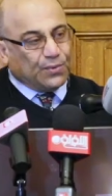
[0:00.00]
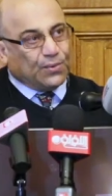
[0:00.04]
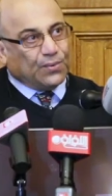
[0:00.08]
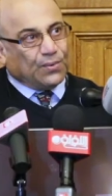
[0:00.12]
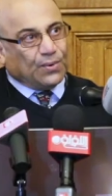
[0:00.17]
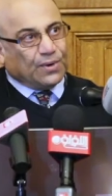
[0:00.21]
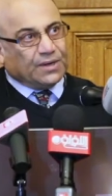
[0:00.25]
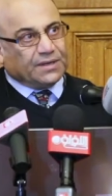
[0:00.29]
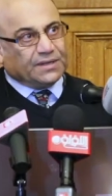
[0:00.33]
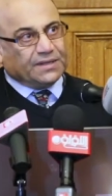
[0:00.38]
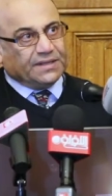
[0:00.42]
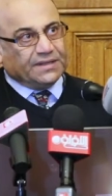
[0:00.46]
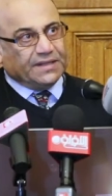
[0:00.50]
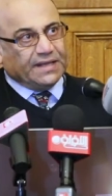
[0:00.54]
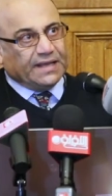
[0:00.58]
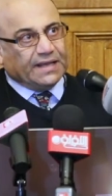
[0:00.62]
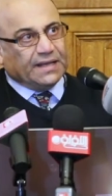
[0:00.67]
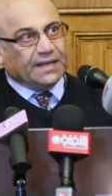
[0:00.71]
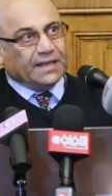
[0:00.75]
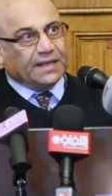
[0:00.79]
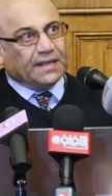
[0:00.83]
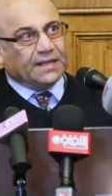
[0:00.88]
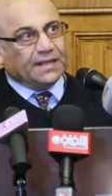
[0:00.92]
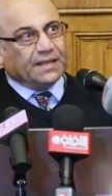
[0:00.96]
more
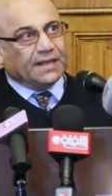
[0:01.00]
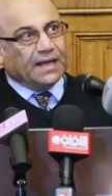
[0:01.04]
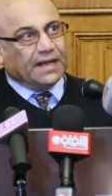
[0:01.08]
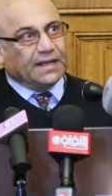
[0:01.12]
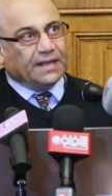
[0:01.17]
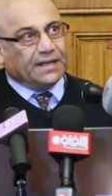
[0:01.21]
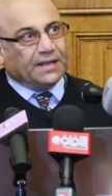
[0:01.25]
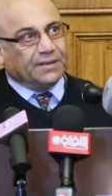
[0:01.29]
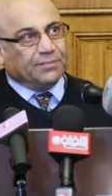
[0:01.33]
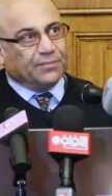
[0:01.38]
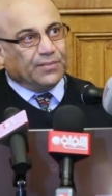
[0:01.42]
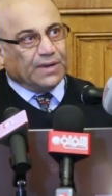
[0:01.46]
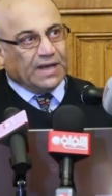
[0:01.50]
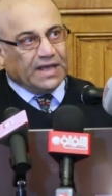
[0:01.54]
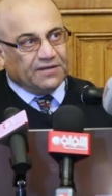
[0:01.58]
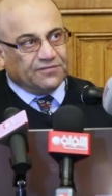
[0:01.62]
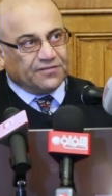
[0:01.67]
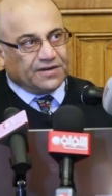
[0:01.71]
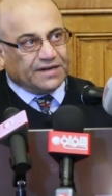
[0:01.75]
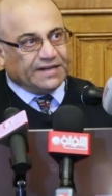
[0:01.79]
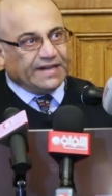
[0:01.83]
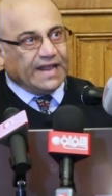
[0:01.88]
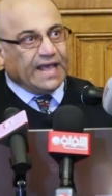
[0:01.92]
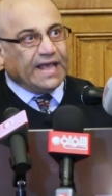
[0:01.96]
um,
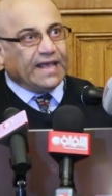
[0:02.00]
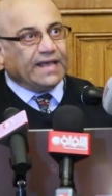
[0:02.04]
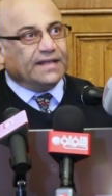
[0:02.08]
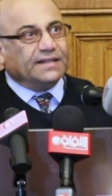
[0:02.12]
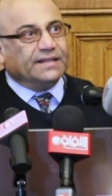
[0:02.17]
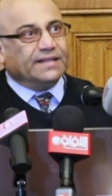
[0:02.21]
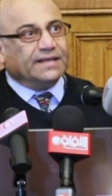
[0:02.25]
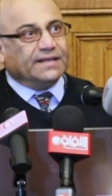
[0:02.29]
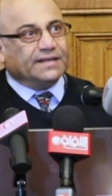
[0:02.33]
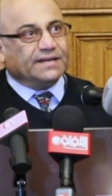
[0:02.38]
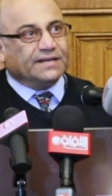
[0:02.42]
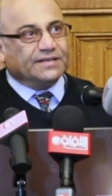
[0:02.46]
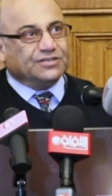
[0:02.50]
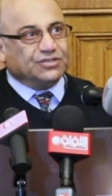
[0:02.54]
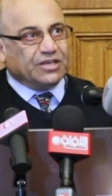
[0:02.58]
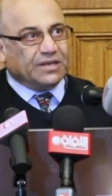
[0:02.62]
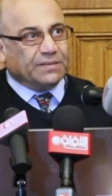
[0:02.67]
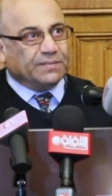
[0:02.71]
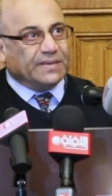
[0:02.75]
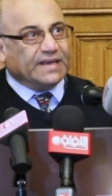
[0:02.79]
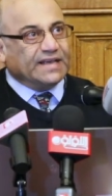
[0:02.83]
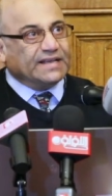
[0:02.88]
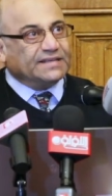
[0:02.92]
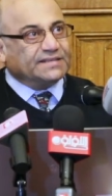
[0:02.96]
every day the
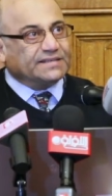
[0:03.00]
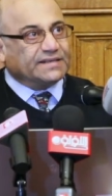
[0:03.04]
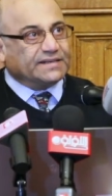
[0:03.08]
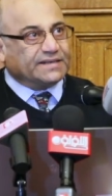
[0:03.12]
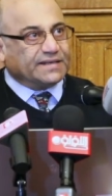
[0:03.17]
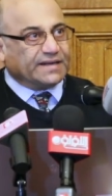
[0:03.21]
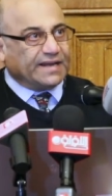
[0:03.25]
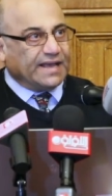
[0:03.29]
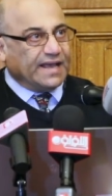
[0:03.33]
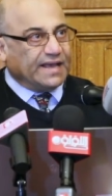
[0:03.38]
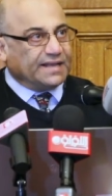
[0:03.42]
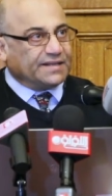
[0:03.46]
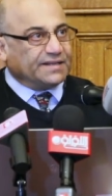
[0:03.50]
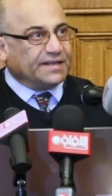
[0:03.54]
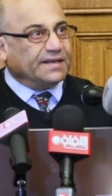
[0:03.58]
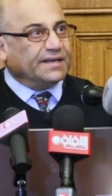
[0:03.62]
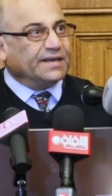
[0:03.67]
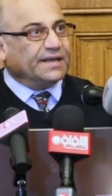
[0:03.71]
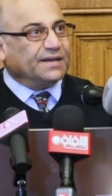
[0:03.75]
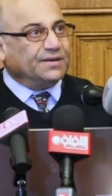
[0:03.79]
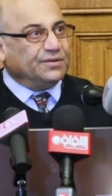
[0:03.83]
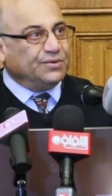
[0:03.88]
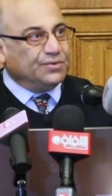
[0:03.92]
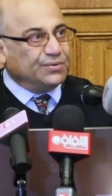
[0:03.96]
regime is creating
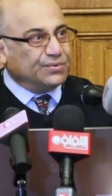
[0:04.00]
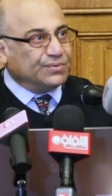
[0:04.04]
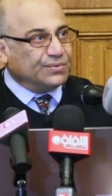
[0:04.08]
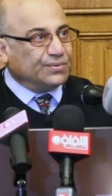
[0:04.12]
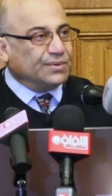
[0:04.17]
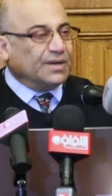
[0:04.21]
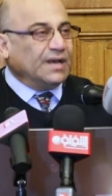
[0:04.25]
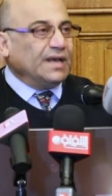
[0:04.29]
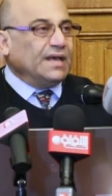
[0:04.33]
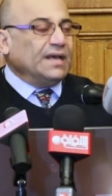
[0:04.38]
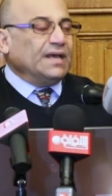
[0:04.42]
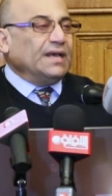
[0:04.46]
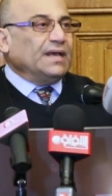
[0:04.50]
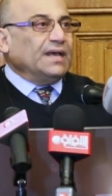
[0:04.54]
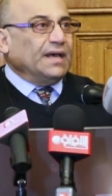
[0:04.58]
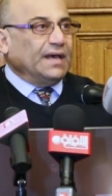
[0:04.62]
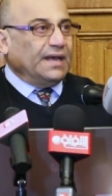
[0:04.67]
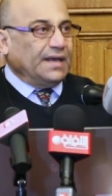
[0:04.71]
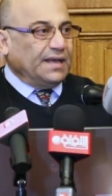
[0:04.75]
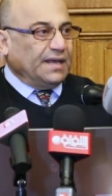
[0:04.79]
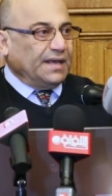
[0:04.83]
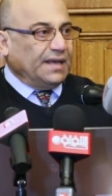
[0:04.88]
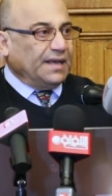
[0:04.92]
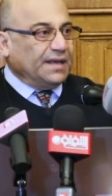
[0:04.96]
a new
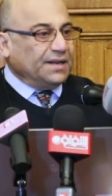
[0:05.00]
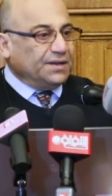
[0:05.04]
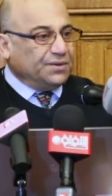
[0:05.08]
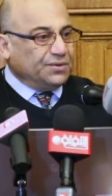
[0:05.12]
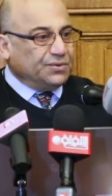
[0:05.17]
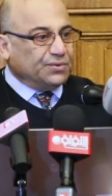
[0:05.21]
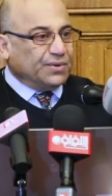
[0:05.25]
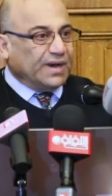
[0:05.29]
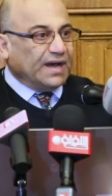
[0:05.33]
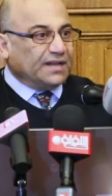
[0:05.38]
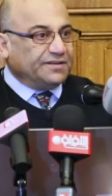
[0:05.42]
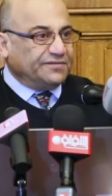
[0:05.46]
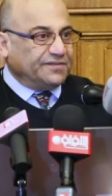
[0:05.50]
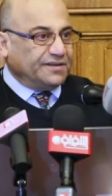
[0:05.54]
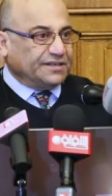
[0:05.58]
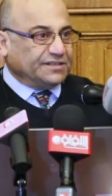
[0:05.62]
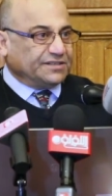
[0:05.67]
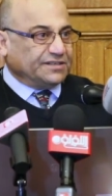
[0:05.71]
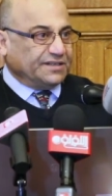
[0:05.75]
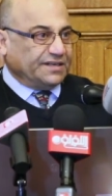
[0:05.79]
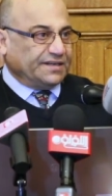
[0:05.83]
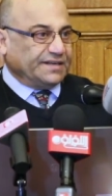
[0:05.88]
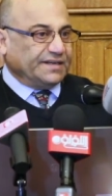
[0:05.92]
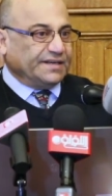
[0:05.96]
uh, a new
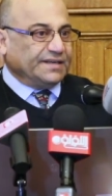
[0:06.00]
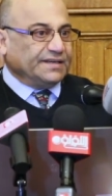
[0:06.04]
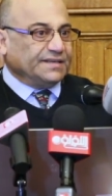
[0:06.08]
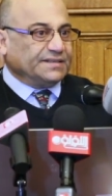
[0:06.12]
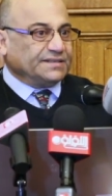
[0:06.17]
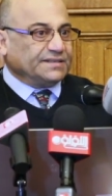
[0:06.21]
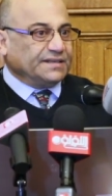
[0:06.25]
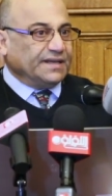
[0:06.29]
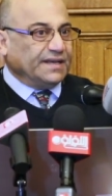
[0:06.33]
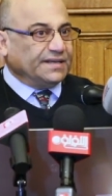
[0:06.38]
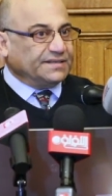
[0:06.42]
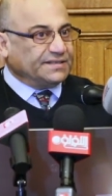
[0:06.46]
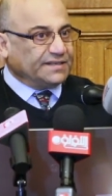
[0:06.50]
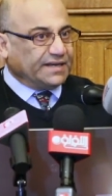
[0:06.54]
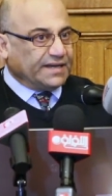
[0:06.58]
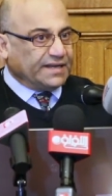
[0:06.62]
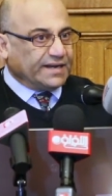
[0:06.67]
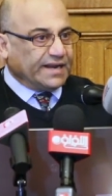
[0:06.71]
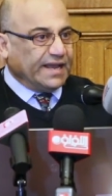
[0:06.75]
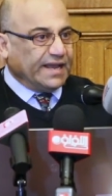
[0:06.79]
adversary is, is,